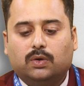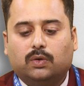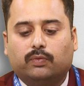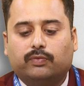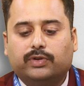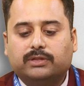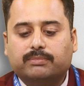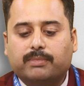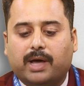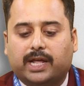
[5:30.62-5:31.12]

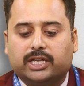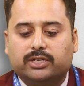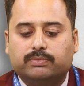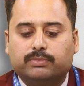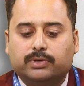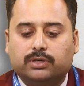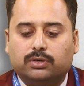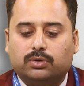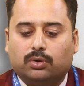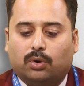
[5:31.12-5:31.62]
with
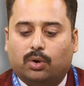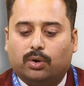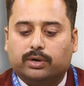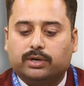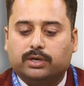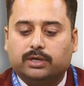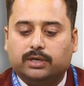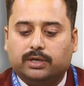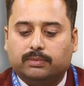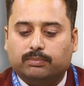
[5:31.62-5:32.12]
management
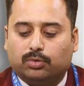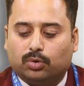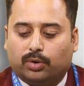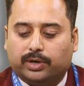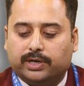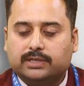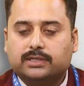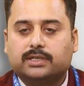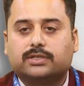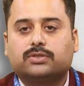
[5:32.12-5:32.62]
or
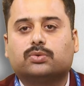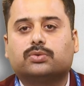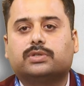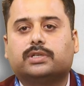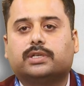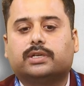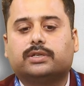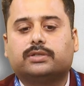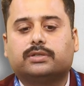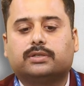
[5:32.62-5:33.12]
employers
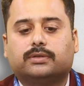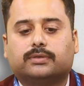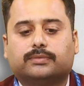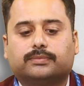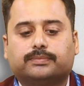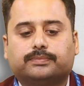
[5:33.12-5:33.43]
association.